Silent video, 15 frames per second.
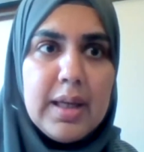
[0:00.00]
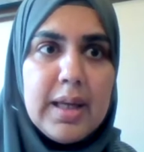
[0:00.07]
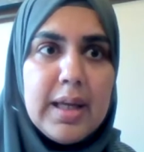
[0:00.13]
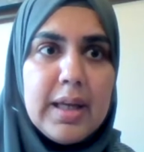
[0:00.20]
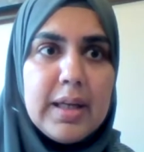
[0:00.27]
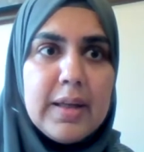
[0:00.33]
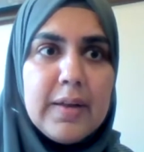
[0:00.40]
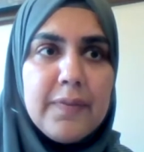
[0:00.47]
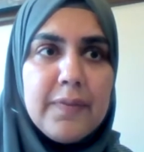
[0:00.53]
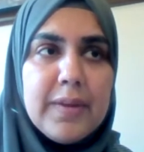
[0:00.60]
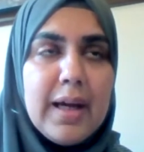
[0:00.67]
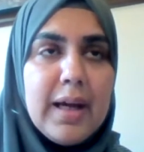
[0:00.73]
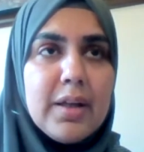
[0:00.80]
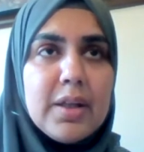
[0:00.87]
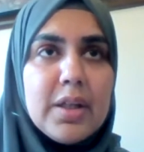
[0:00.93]
And if
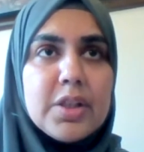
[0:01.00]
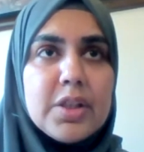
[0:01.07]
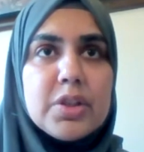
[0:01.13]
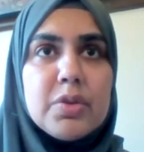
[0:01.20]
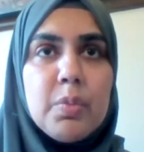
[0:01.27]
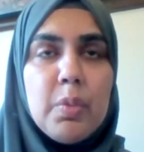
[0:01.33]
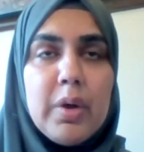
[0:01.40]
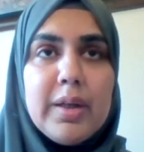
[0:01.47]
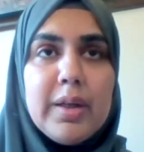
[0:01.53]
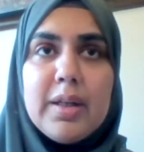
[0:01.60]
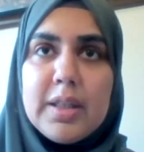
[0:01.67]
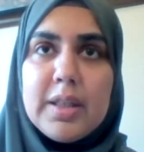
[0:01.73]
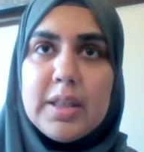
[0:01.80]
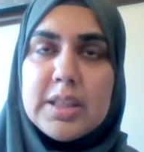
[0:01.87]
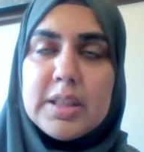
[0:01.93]
that is what it
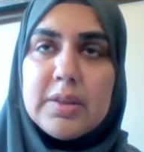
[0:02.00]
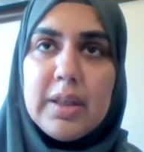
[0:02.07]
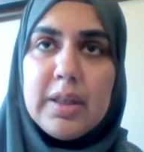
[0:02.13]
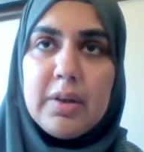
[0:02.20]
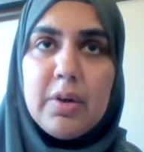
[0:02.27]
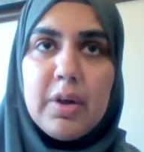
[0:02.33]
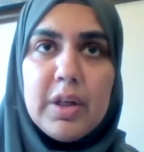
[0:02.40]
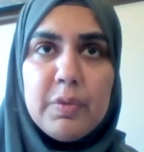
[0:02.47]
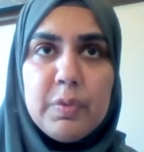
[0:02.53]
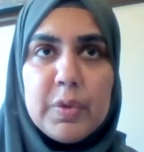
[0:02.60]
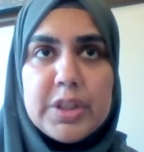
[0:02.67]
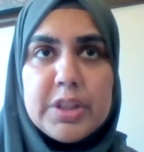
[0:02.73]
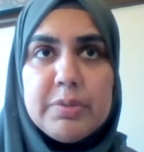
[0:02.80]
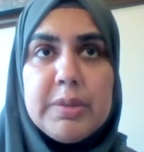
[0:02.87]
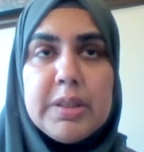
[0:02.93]
is that God
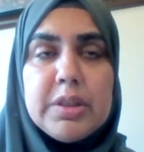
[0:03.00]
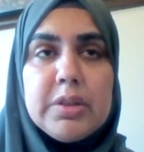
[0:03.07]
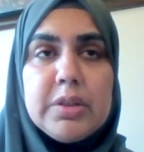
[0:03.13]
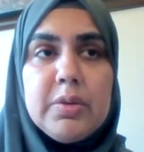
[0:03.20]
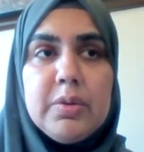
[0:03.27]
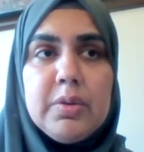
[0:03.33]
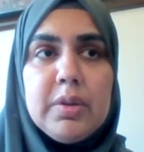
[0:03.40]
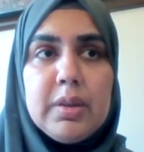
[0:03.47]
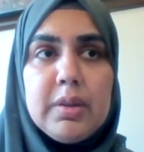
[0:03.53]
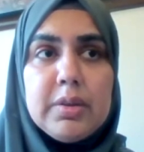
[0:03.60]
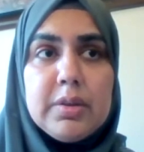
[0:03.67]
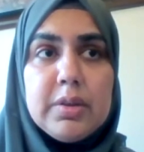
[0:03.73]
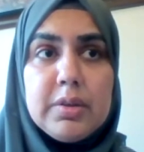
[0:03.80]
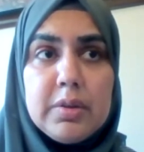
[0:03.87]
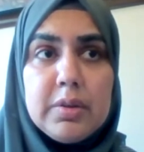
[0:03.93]
wants me to
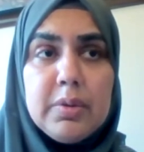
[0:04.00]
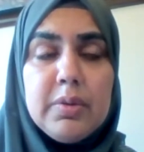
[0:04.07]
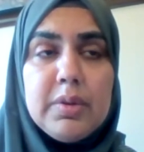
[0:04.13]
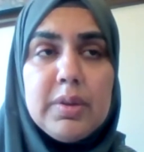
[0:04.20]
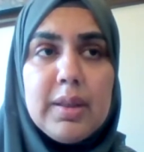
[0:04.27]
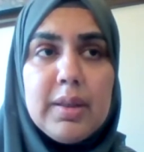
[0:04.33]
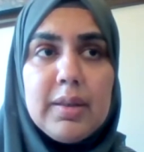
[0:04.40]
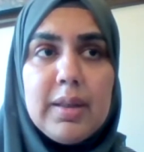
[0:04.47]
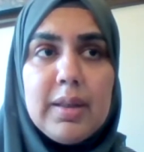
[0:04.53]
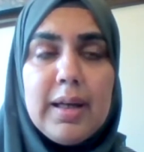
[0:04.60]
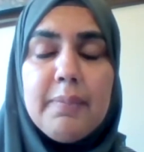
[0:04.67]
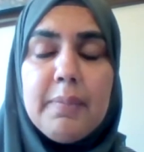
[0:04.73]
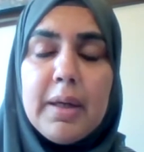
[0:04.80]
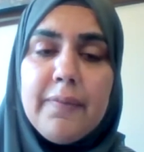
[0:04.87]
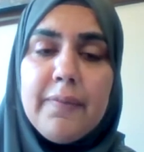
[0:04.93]
do, then
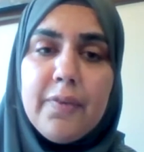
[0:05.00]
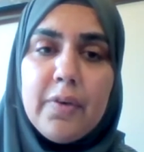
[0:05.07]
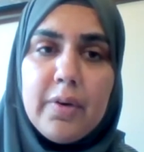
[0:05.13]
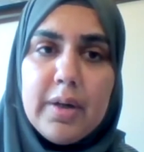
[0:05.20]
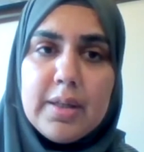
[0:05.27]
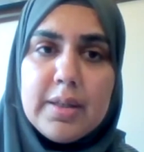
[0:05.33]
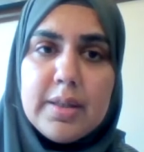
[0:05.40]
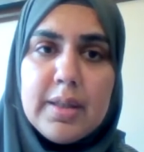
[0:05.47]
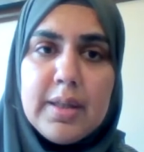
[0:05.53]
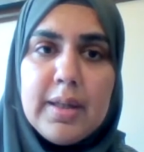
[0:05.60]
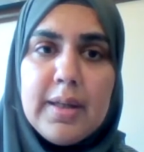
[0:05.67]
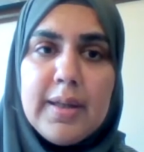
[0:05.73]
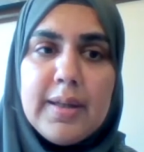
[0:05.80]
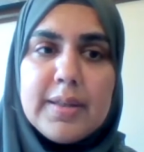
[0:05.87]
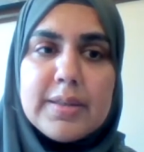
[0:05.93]
I'm up for it.
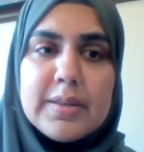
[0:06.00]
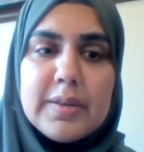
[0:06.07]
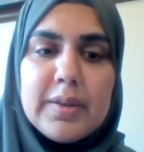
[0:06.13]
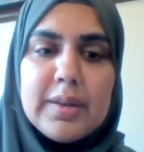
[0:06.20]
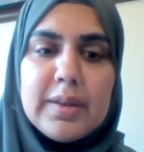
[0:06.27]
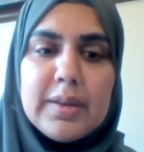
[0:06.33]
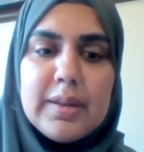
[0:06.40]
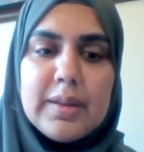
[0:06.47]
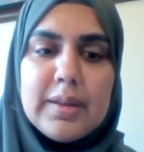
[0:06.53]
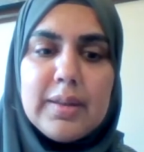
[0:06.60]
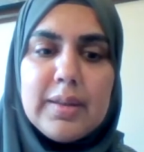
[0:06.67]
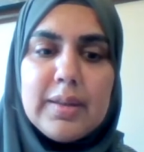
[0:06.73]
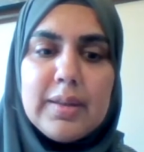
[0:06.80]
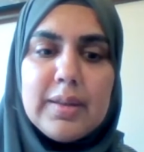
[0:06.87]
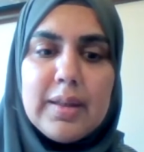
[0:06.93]
So
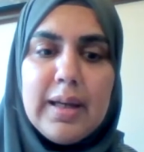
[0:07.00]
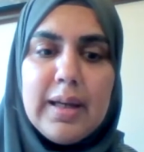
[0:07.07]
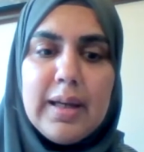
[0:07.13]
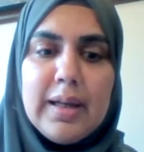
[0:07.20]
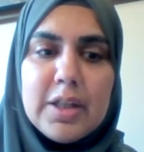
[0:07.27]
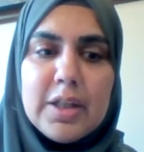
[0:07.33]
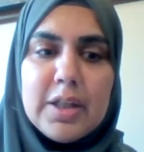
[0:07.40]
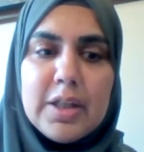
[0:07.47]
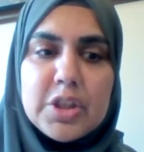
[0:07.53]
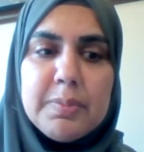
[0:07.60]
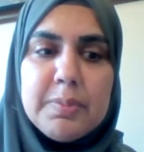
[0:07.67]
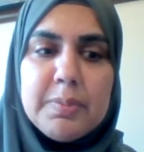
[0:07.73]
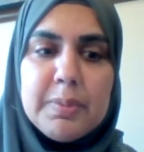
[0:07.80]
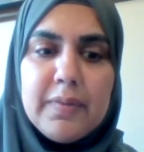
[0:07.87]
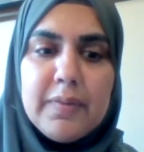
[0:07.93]
I
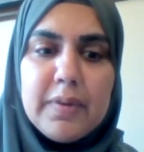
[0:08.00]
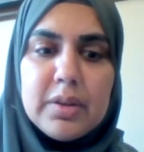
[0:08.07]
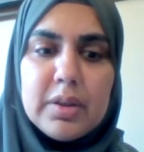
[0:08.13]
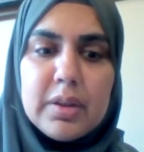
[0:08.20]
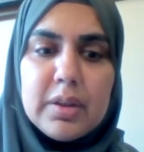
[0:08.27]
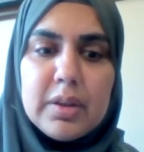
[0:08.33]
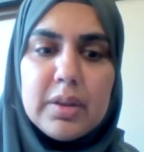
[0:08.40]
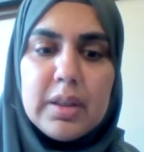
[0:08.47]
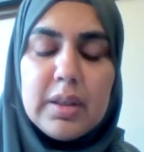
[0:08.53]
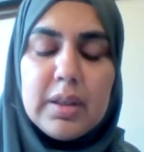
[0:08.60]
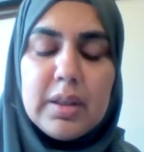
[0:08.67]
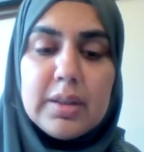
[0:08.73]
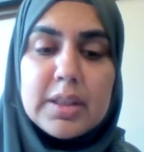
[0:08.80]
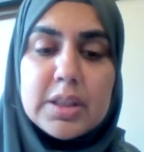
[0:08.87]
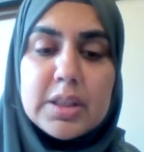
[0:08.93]
just believe
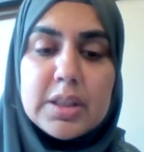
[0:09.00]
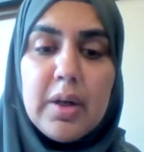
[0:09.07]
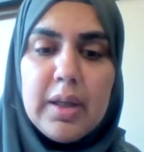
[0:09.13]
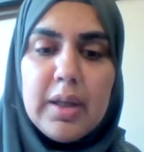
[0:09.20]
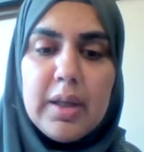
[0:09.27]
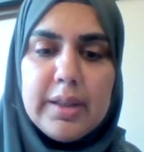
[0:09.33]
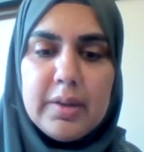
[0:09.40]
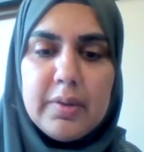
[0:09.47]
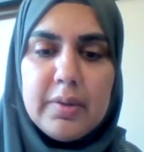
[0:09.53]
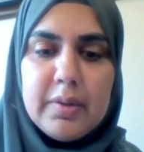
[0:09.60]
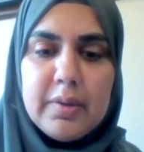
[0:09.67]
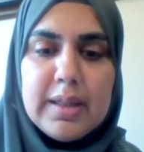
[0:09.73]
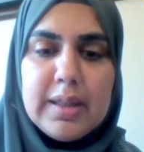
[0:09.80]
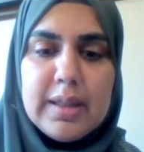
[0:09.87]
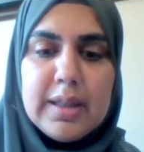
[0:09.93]
in this calling,
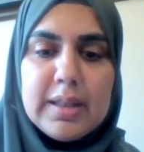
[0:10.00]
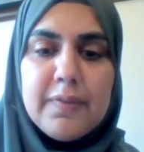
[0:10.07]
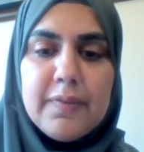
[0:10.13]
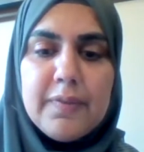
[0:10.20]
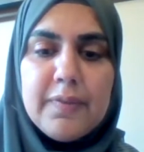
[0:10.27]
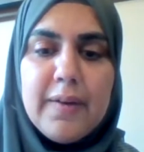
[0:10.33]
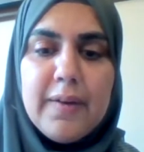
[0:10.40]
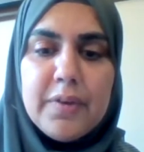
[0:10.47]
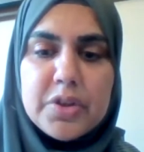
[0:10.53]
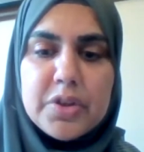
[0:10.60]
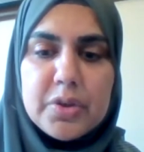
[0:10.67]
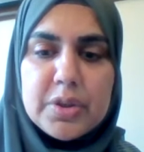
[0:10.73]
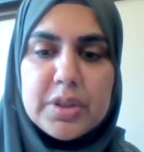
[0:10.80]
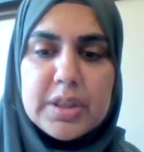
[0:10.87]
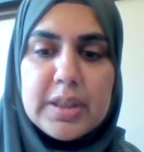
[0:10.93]
right? That if I have
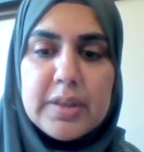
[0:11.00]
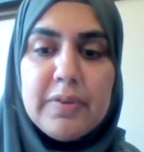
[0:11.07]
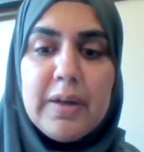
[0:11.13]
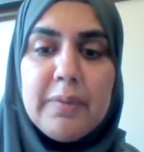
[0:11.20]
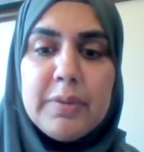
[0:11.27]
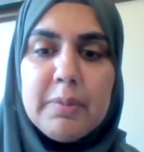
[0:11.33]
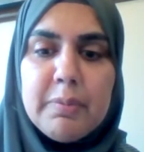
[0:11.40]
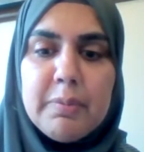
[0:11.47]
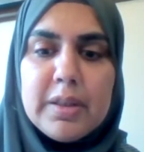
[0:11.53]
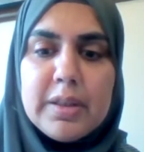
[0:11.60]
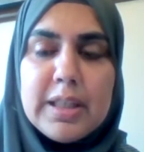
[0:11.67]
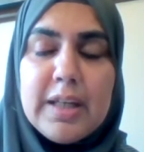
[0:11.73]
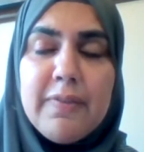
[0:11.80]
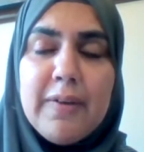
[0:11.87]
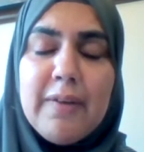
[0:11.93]
the resources, if I have the
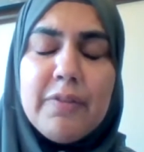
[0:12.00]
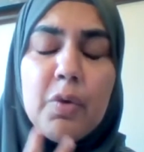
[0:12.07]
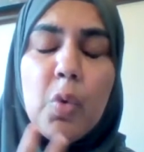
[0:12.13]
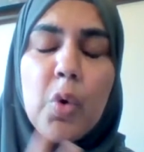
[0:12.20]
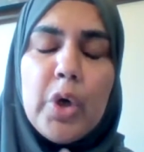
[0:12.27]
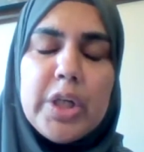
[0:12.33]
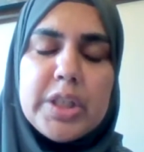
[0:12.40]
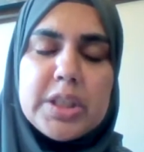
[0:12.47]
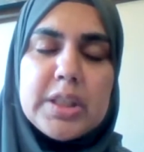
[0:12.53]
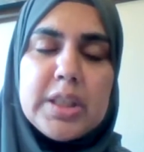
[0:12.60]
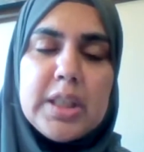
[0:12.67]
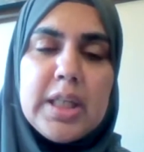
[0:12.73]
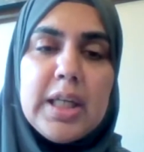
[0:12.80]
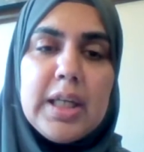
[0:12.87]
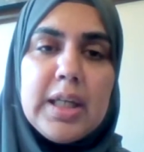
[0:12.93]
ability, if I have the voice,
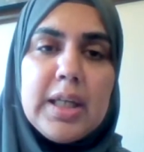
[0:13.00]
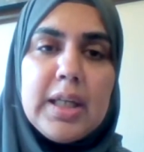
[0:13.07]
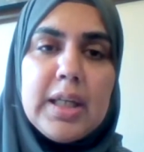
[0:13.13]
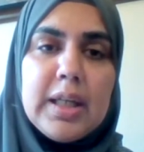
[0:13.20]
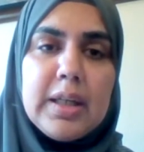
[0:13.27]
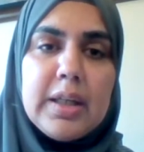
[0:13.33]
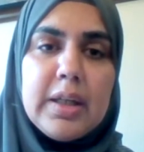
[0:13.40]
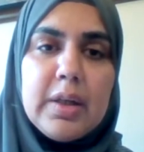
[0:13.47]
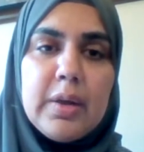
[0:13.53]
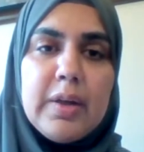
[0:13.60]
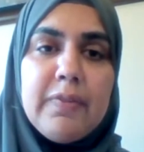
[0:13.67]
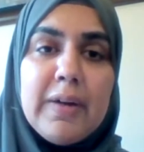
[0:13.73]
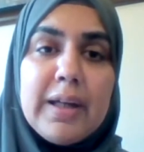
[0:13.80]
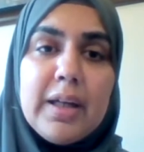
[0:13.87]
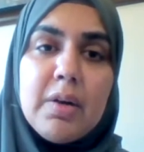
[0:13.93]
You know, if
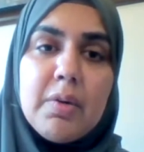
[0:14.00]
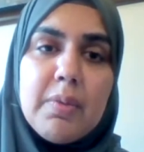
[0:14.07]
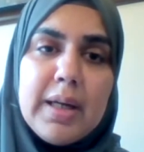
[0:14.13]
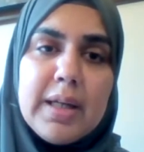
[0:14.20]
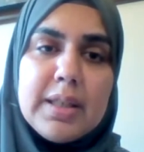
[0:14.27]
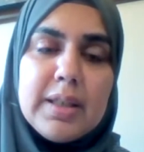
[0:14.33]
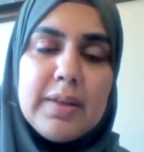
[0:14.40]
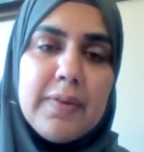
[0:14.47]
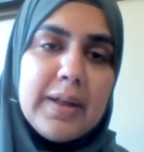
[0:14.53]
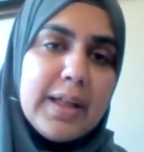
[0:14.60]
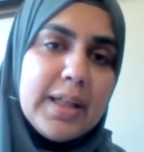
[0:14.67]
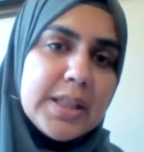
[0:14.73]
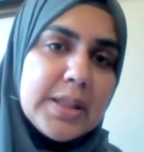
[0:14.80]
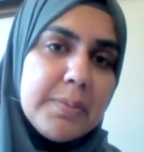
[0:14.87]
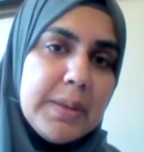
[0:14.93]
I can write, if I
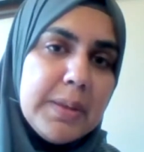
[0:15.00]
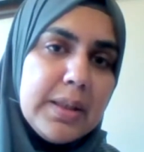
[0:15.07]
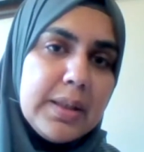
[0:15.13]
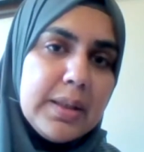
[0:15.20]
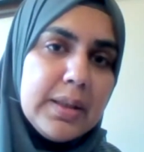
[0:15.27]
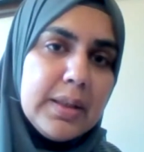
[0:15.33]
can speak,